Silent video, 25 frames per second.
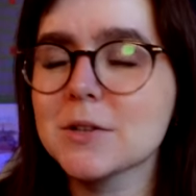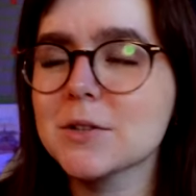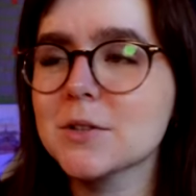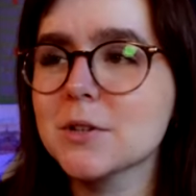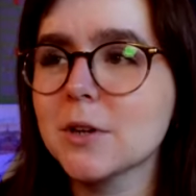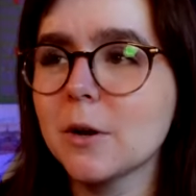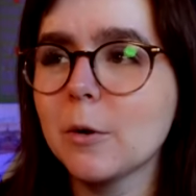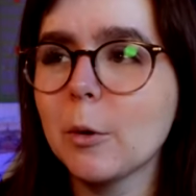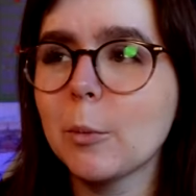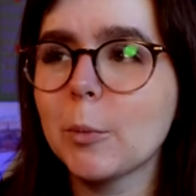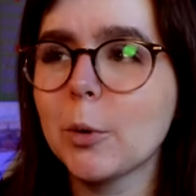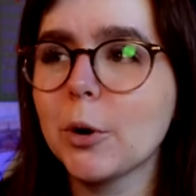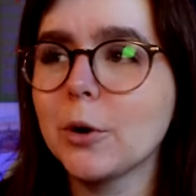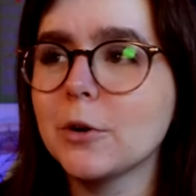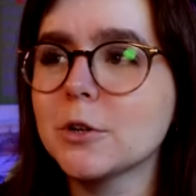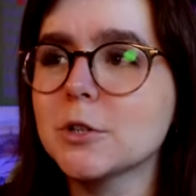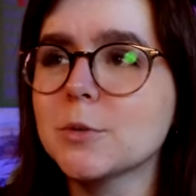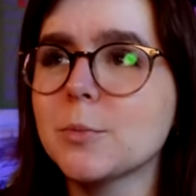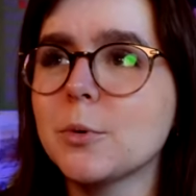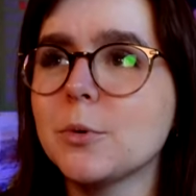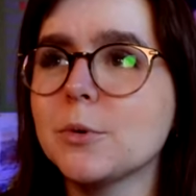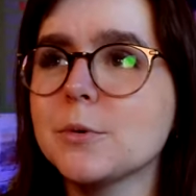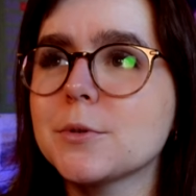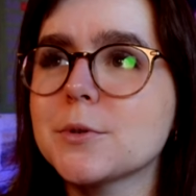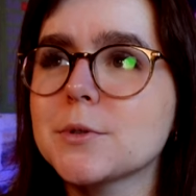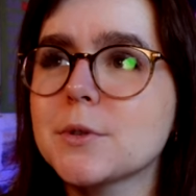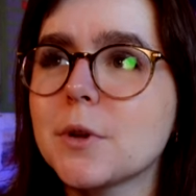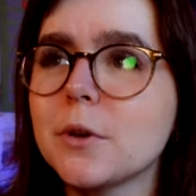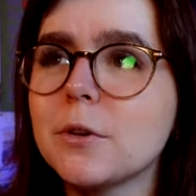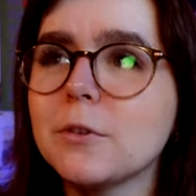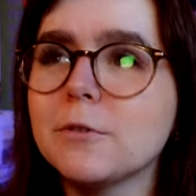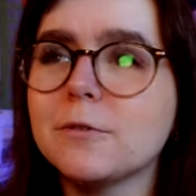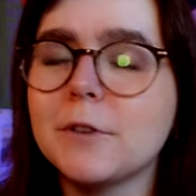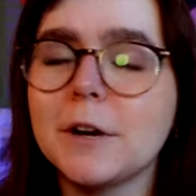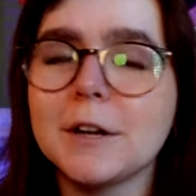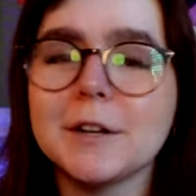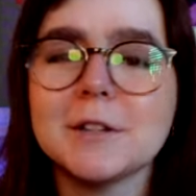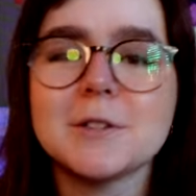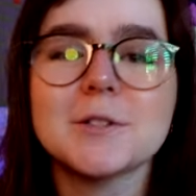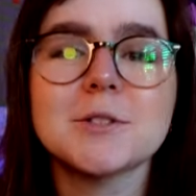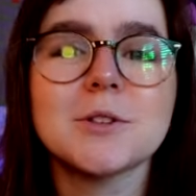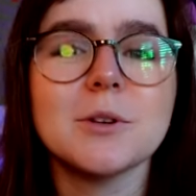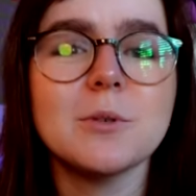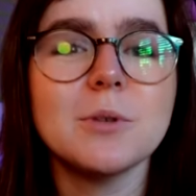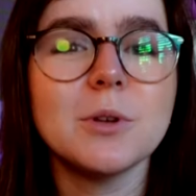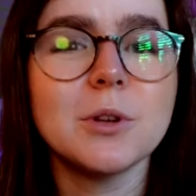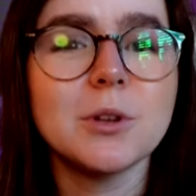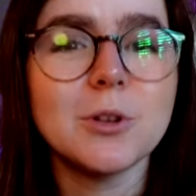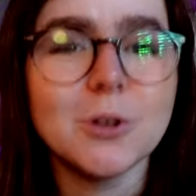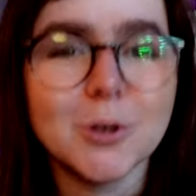so approachable, so fun, and
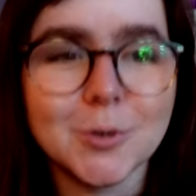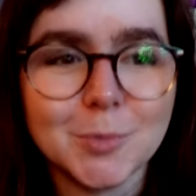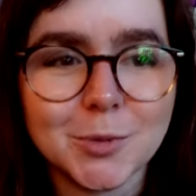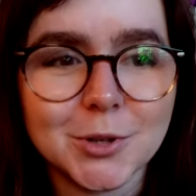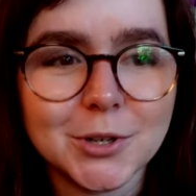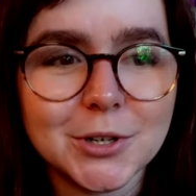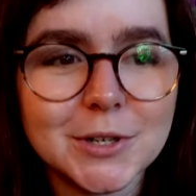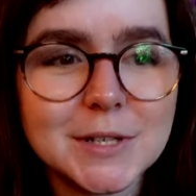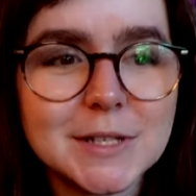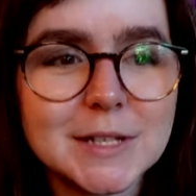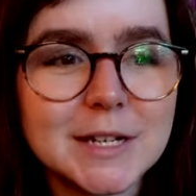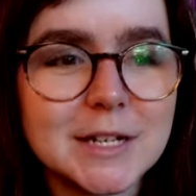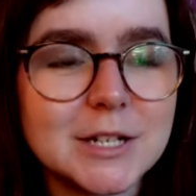so humorous.